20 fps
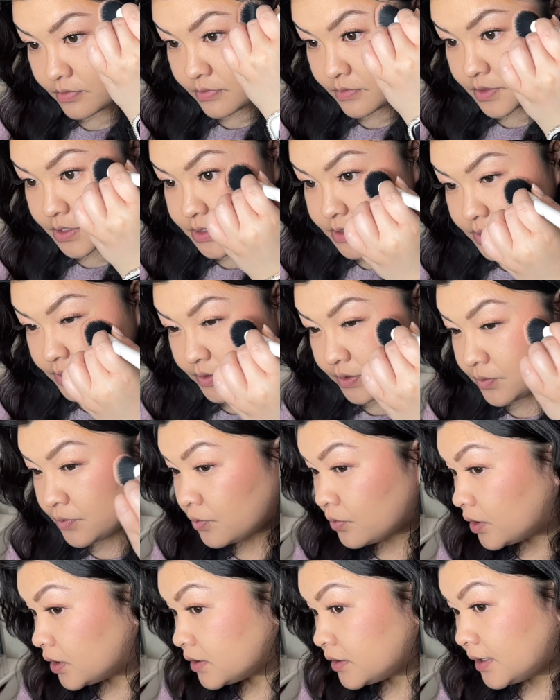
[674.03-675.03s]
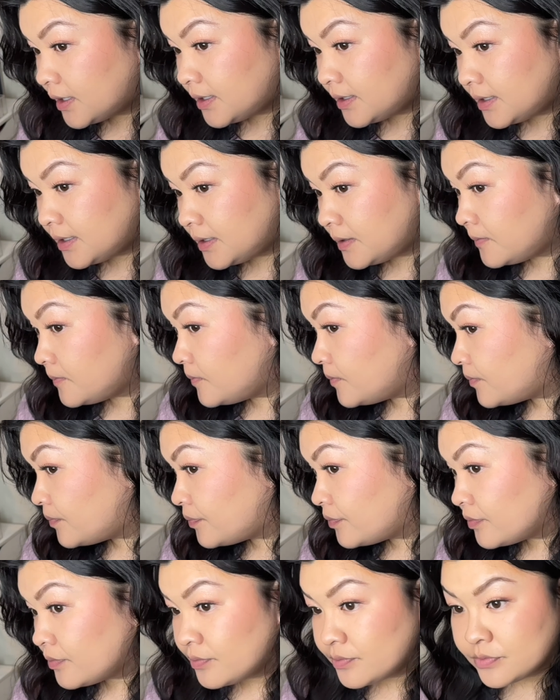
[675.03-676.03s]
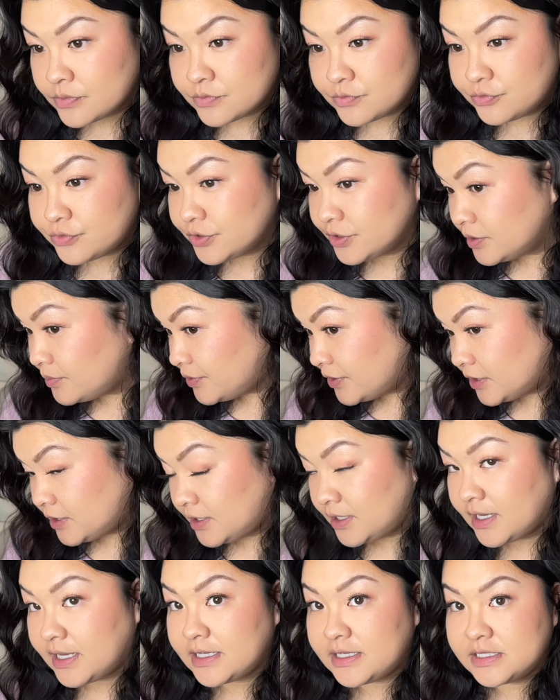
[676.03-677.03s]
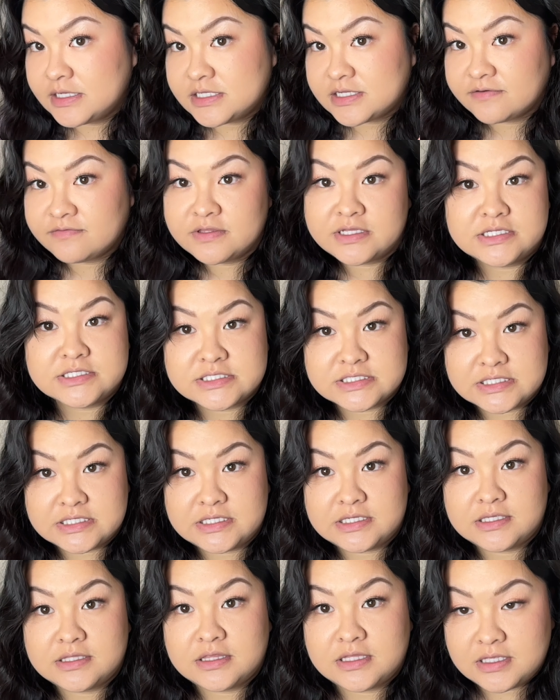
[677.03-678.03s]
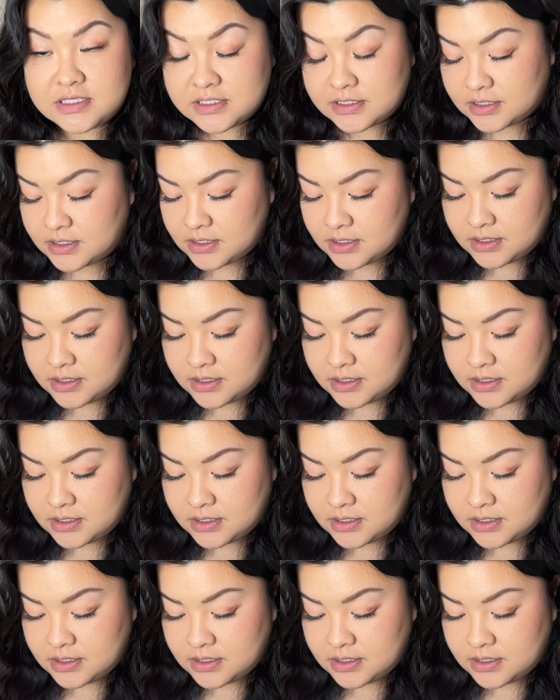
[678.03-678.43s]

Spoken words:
just gonna work that in. Really pretty. I can definitely see the